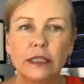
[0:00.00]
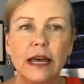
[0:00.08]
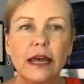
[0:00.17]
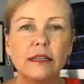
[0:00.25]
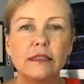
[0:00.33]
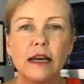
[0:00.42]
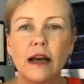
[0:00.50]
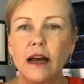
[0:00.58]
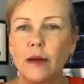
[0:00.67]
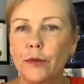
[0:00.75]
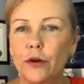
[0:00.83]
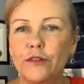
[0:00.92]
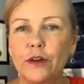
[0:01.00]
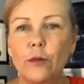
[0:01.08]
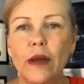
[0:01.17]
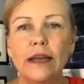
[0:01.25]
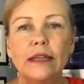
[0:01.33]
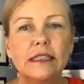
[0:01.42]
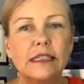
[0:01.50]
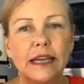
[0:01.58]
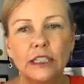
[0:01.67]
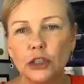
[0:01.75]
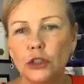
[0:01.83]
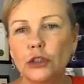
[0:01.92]
and a perfect way to
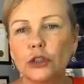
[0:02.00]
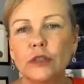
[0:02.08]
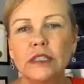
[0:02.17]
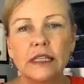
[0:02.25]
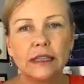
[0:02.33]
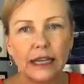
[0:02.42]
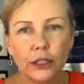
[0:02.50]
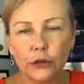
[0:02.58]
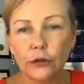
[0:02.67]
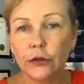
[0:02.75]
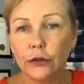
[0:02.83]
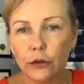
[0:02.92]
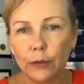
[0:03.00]
get your nutrients and get your,